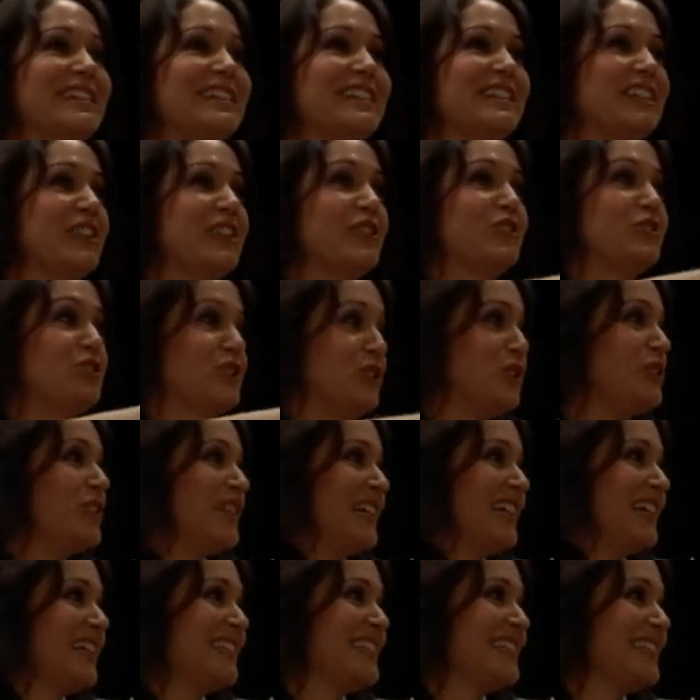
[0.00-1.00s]
Do
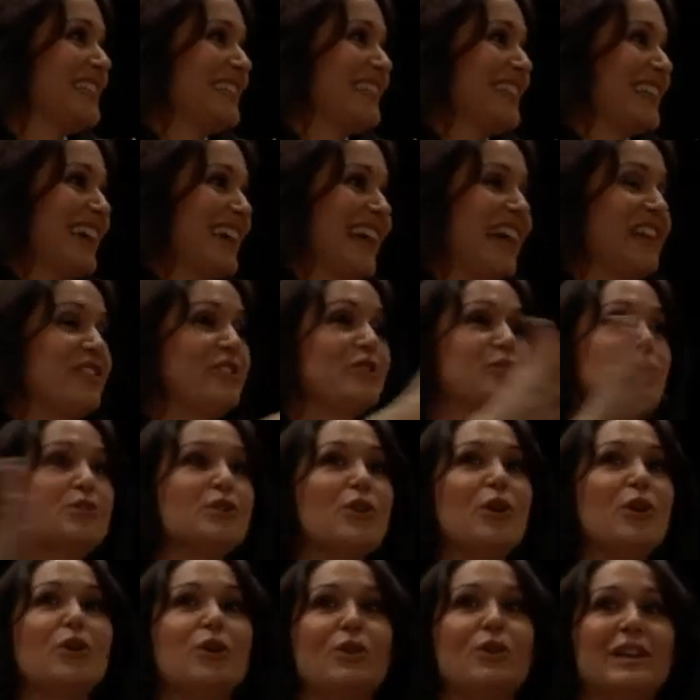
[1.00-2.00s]
this. And there's
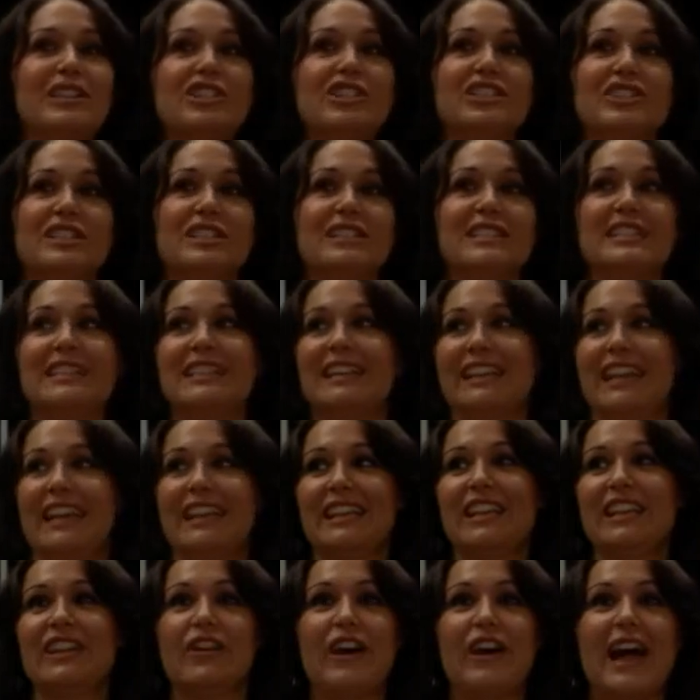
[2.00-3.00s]
no questions,
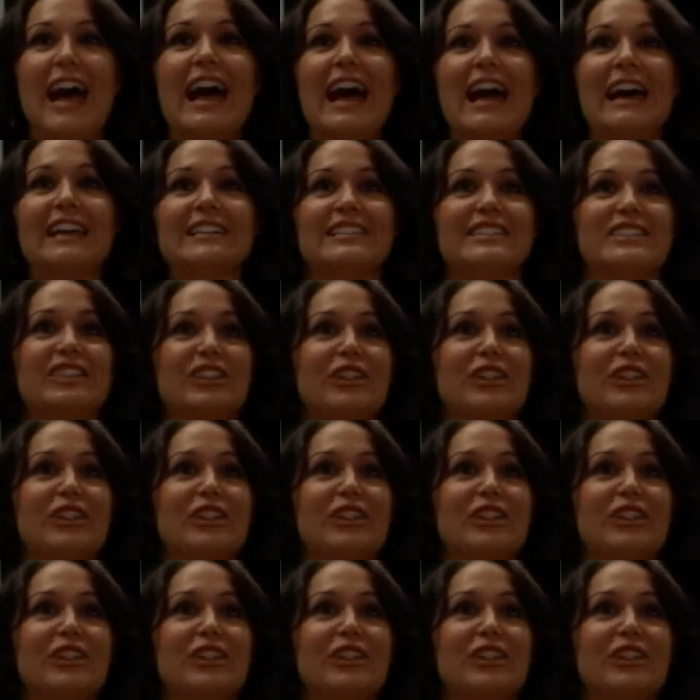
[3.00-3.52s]
asked.